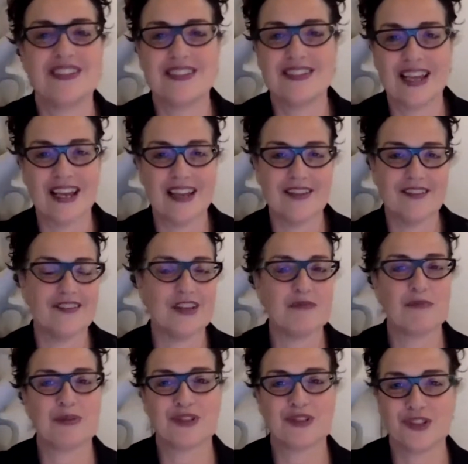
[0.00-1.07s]
save
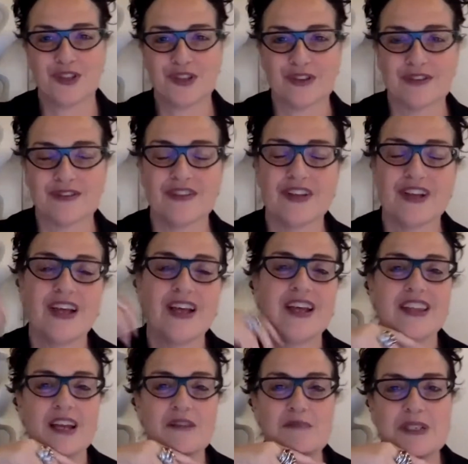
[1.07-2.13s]
and preserve
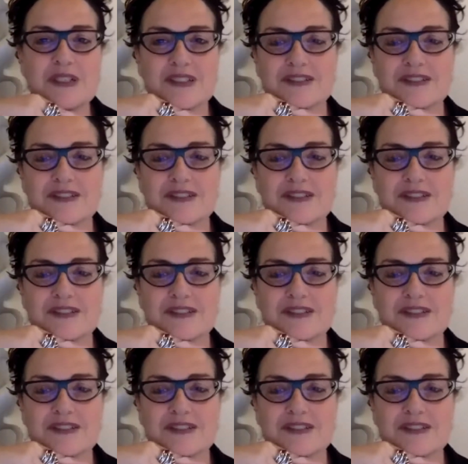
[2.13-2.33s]
that piece